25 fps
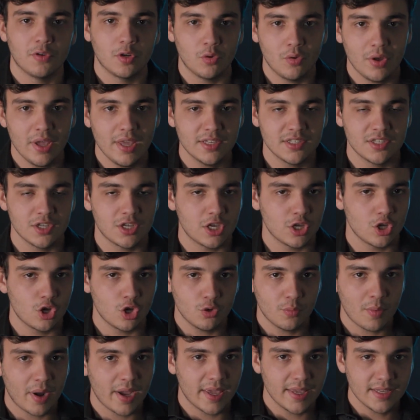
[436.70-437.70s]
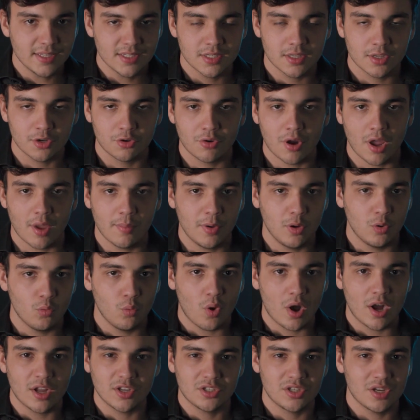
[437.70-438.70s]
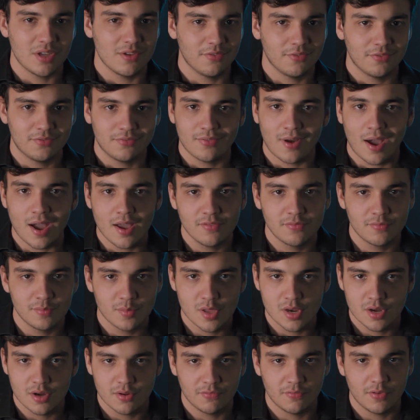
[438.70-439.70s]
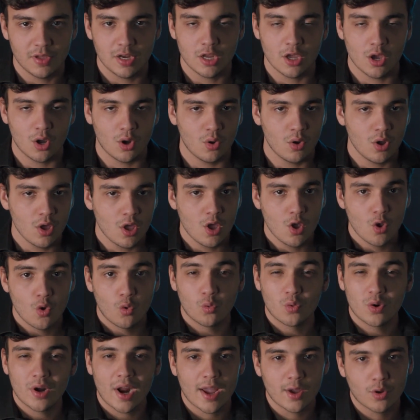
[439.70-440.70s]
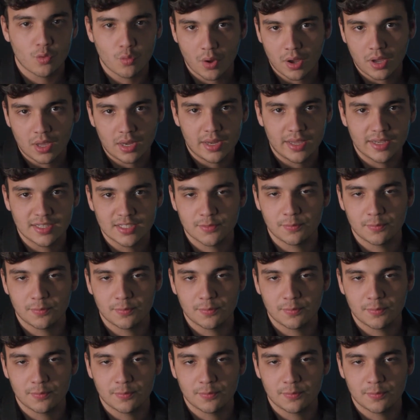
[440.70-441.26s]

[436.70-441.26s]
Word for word: funnel is, you can go to my Instagram and watch a five minute video where I quickly